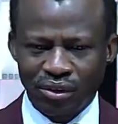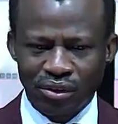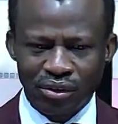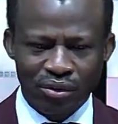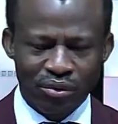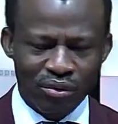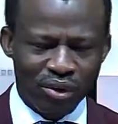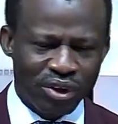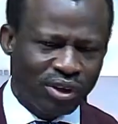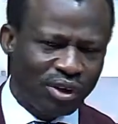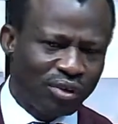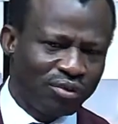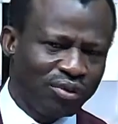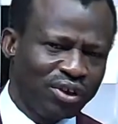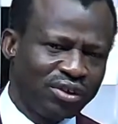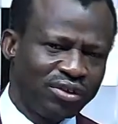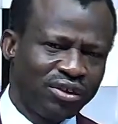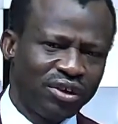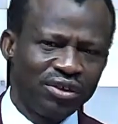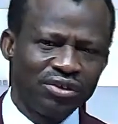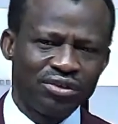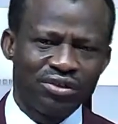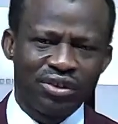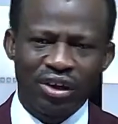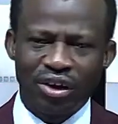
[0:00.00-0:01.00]
One of the
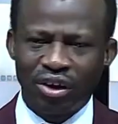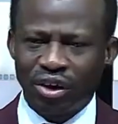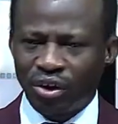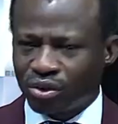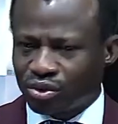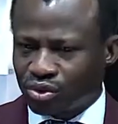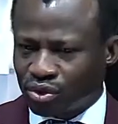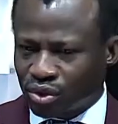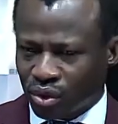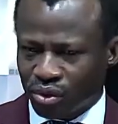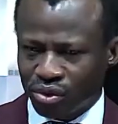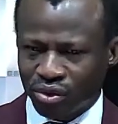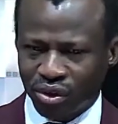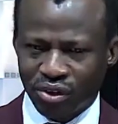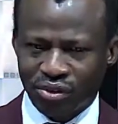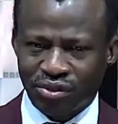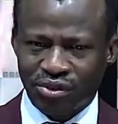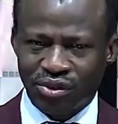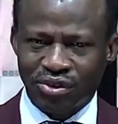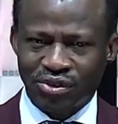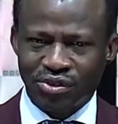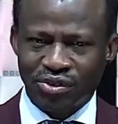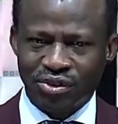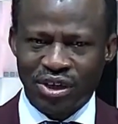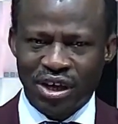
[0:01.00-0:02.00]
things the Lord told us
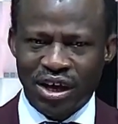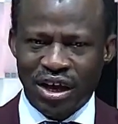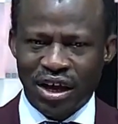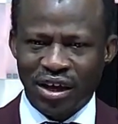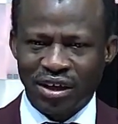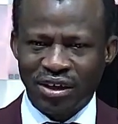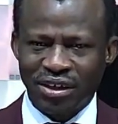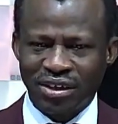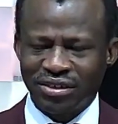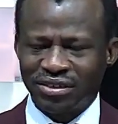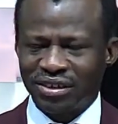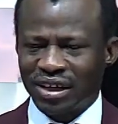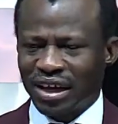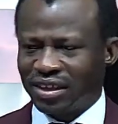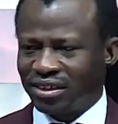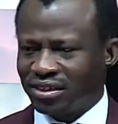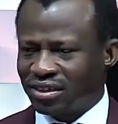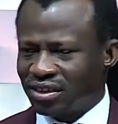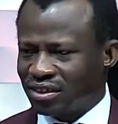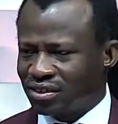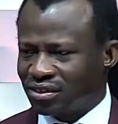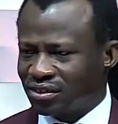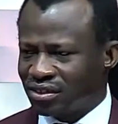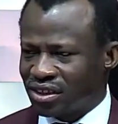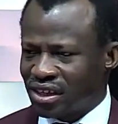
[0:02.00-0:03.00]
this year is that
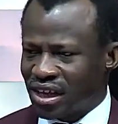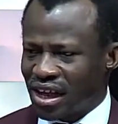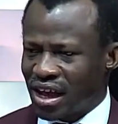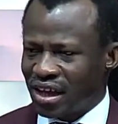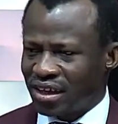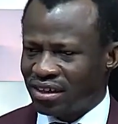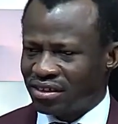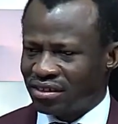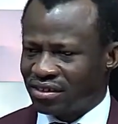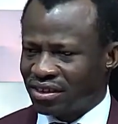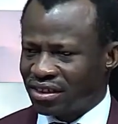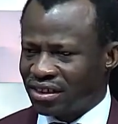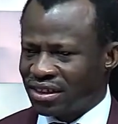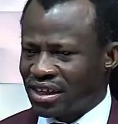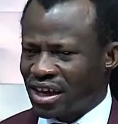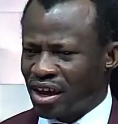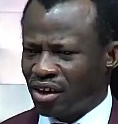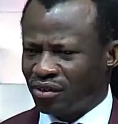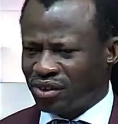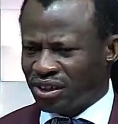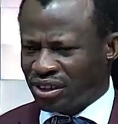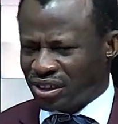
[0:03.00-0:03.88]
this year is the year of the